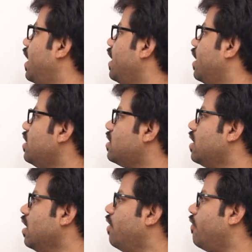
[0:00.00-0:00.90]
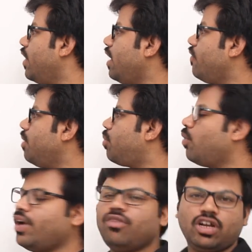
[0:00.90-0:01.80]
areas where we
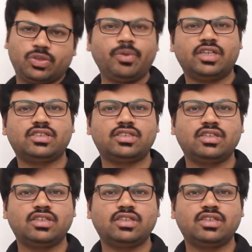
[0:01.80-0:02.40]
provide watchmen.